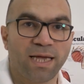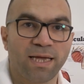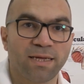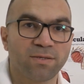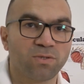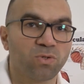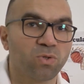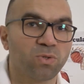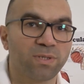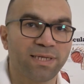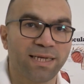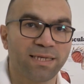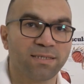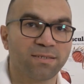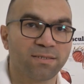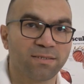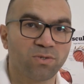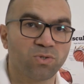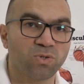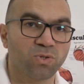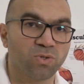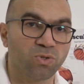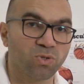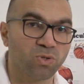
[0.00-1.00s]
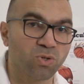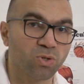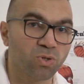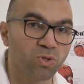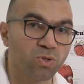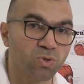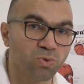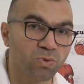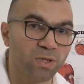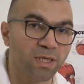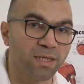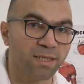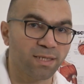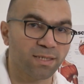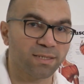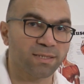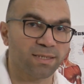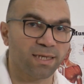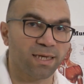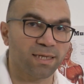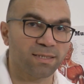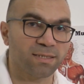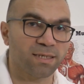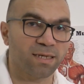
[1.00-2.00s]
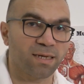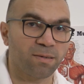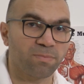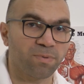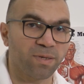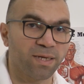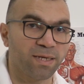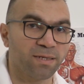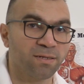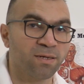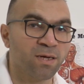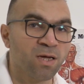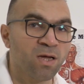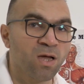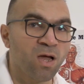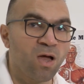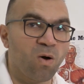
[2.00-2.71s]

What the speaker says: 8 to 10 sessions to treat the sciatica pain.